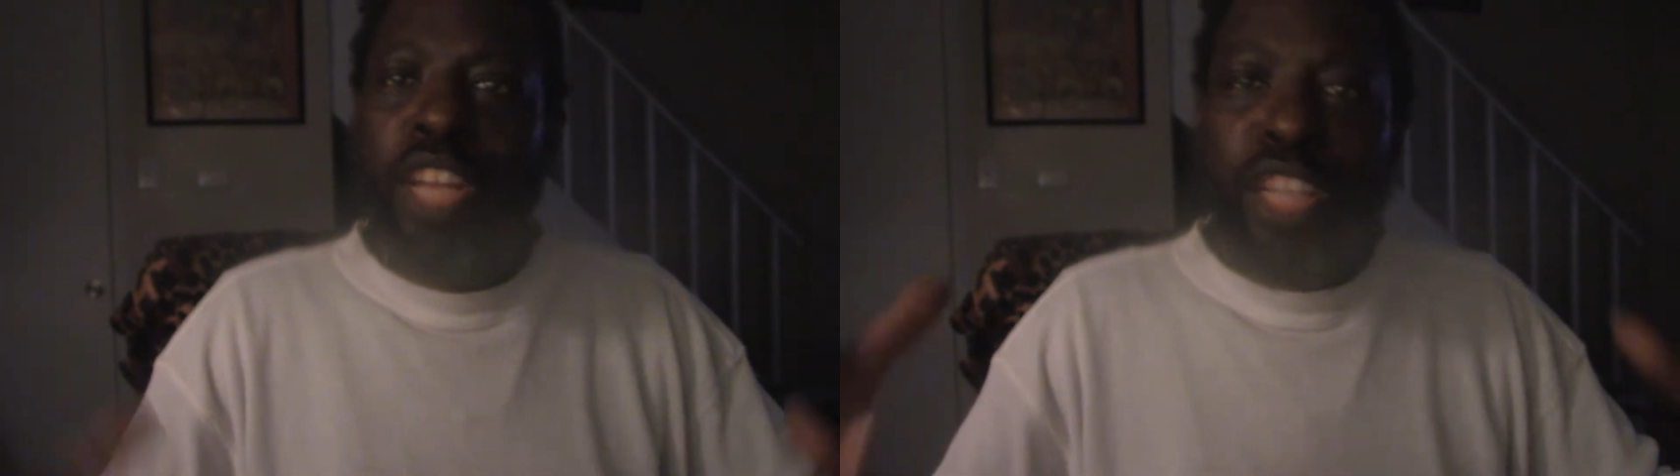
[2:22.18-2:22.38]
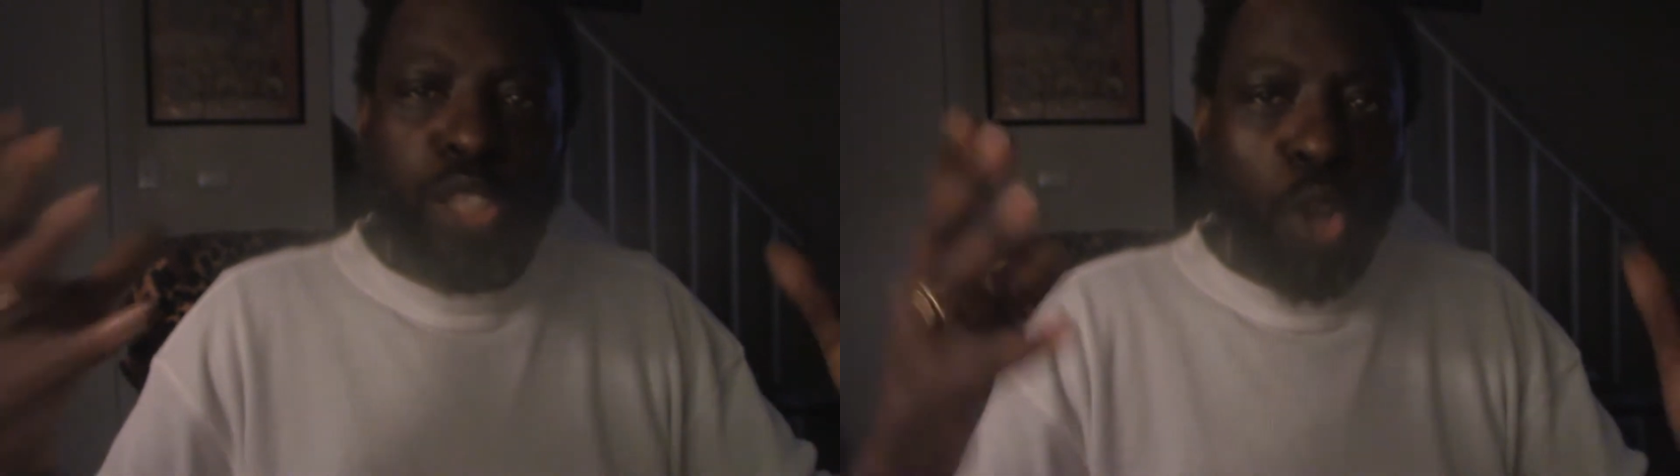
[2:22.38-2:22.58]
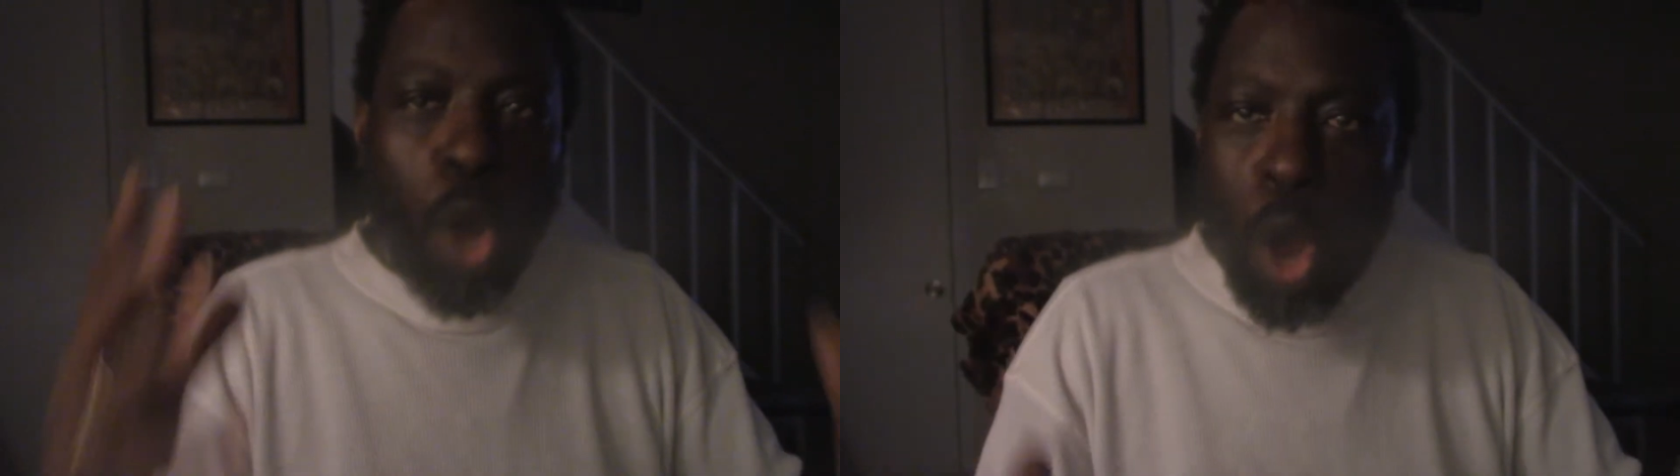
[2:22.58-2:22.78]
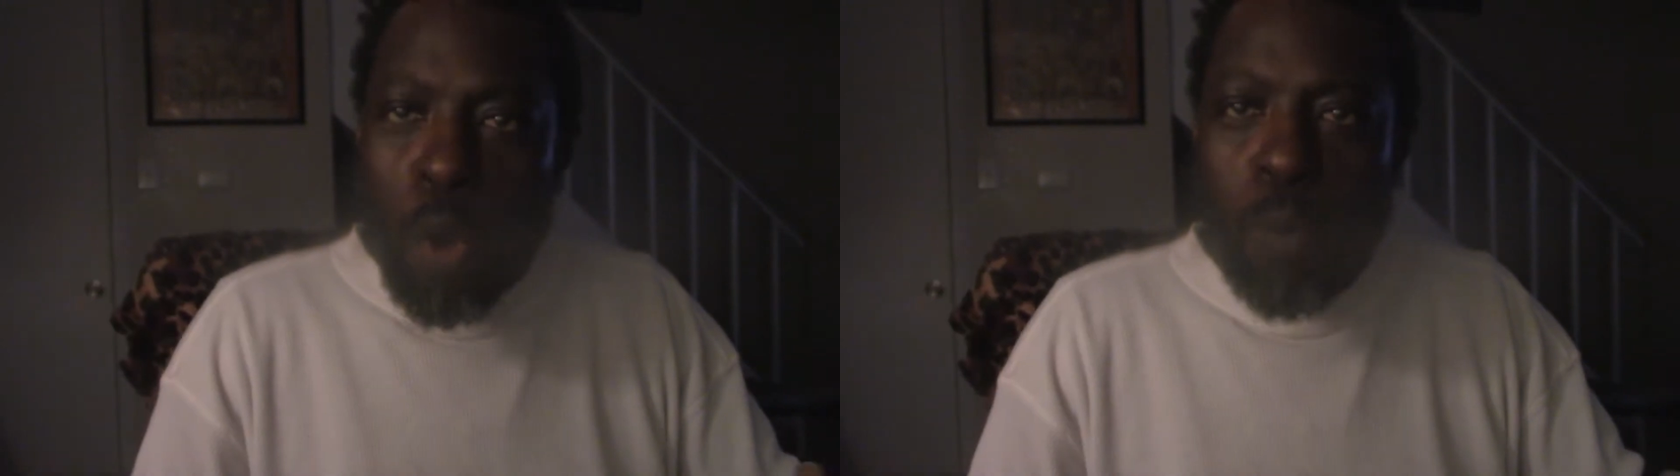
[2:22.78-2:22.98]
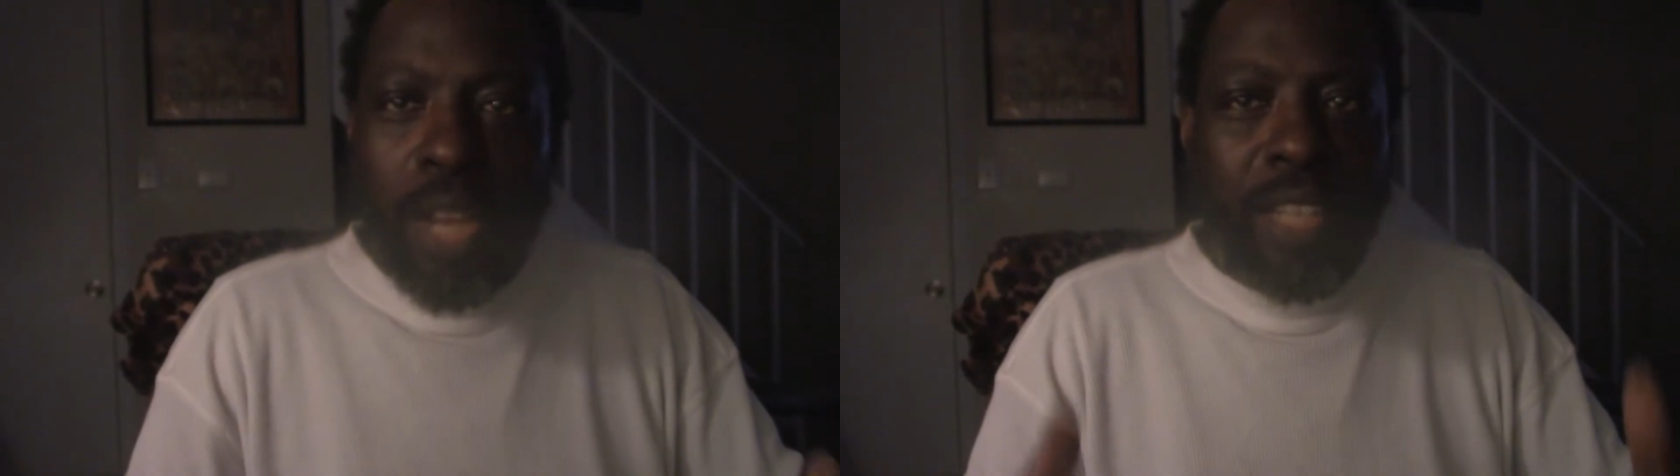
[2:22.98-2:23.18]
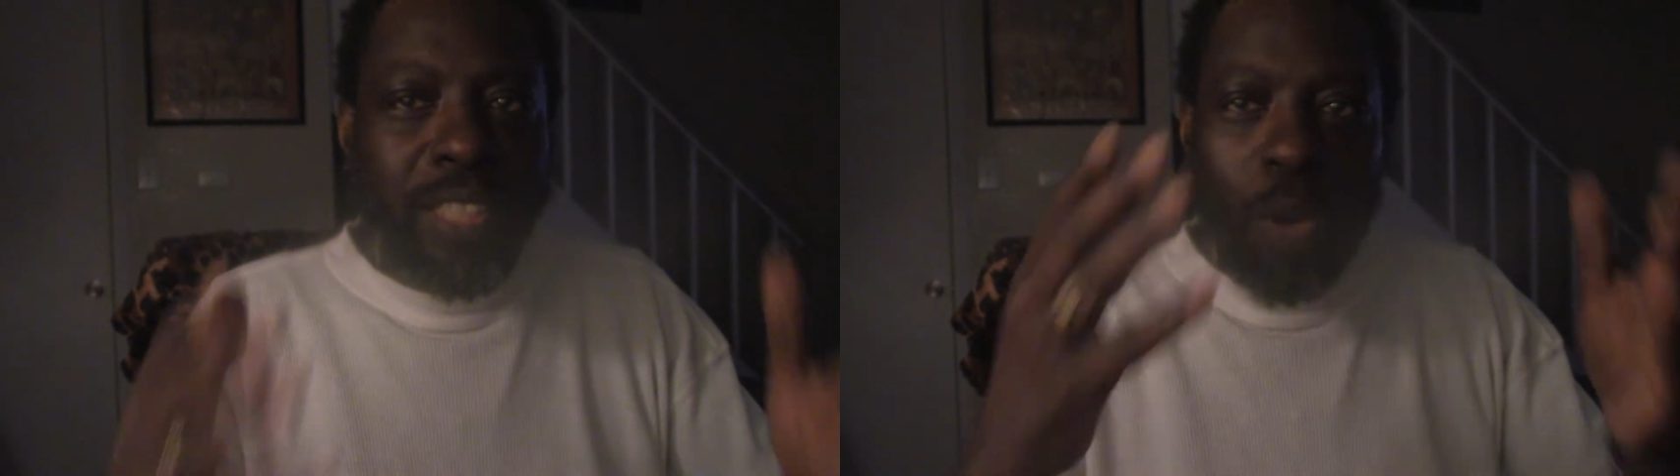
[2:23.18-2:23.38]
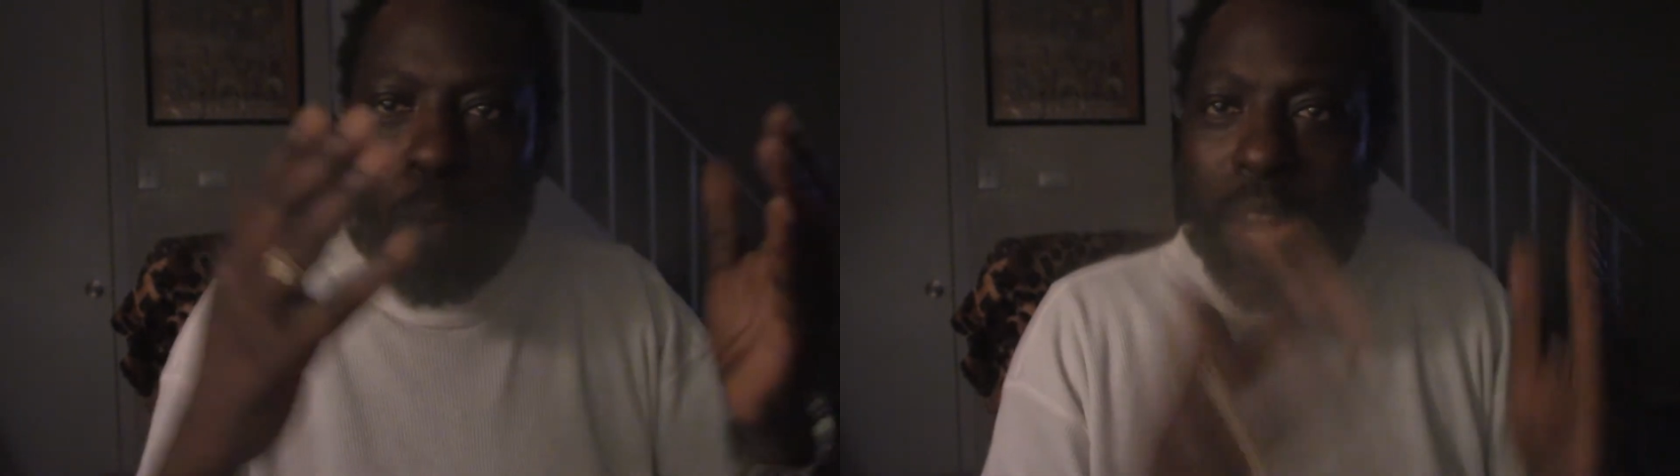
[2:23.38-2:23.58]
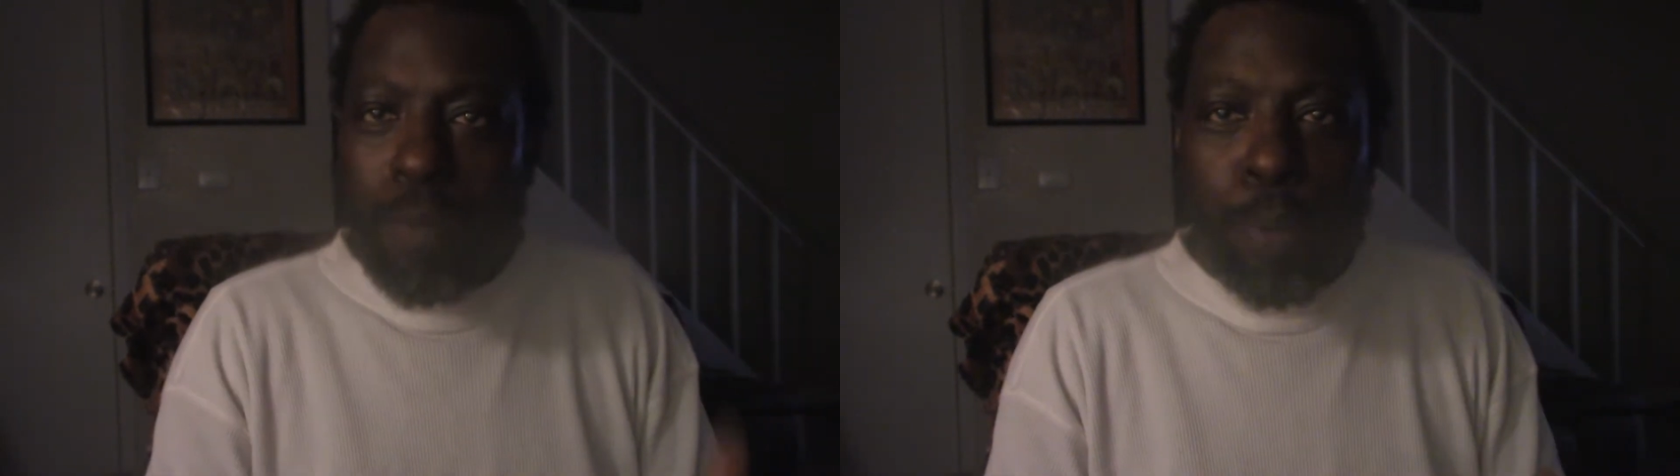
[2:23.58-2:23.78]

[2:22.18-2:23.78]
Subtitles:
is always a white